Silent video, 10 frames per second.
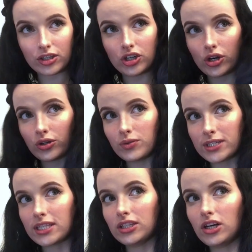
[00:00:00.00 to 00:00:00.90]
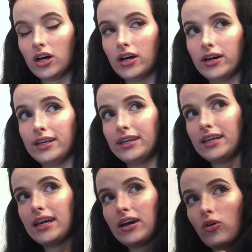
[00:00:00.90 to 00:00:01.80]
go to a
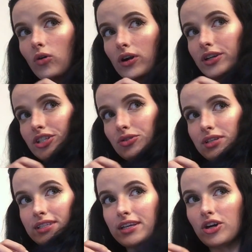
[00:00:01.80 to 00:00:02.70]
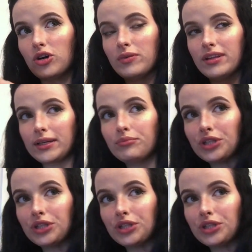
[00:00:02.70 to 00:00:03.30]
salon or do this at home and like